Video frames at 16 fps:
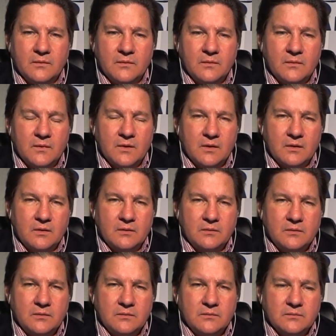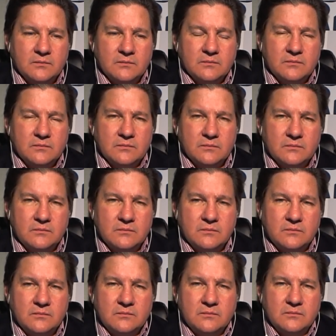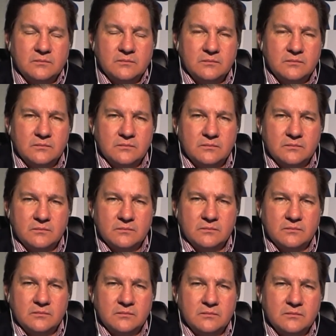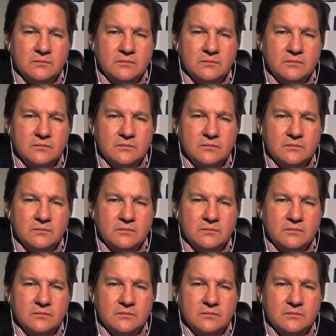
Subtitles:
No words are spoken by the person on screen.